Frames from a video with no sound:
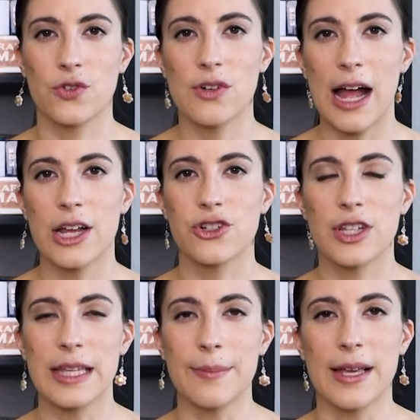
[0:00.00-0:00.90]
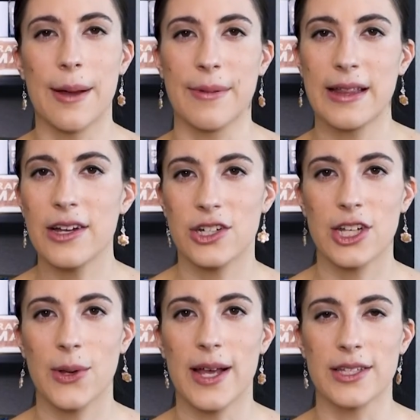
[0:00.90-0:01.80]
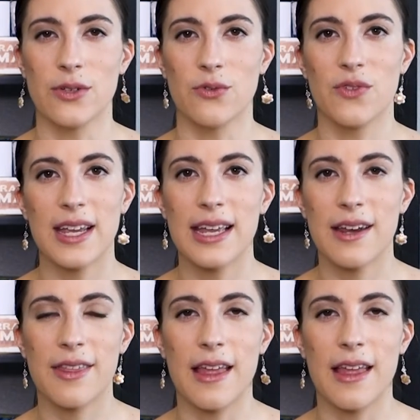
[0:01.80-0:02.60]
gradually become clear to you as you read,